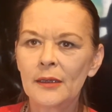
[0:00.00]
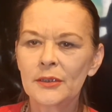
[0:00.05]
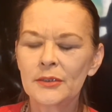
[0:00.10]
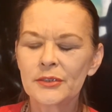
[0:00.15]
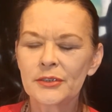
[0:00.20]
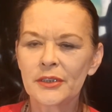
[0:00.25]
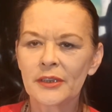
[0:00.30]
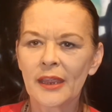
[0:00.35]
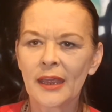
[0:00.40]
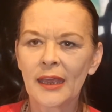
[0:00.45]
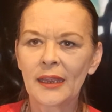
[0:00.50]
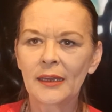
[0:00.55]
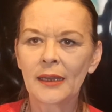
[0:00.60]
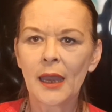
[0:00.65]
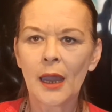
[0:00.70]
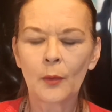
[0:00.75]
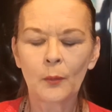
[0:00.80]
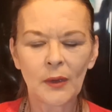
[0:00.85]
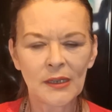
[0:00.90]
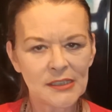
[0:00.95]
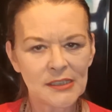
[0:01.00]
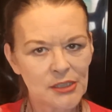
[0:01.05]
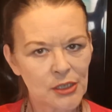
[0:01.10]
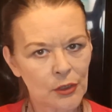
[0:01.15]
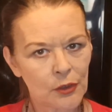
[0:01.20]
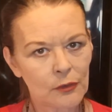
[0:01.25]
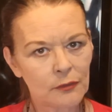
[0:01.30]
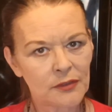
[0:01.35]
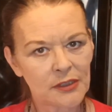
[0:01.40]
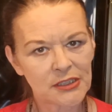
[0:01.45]
So then I went
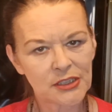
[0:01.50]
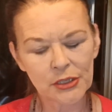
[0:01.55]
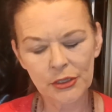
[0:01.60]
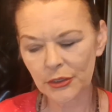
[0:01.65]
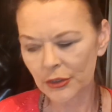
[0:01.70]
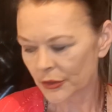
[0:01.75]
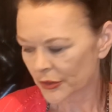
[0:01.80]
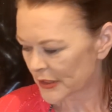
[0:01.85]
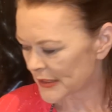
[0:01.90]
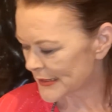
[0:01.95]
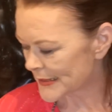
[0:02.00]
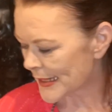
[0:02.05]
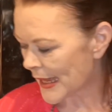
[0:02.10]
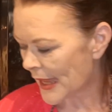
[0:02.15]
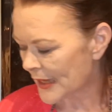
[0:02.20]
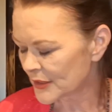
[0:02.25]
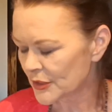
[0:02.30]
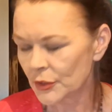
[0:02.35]
over to the other side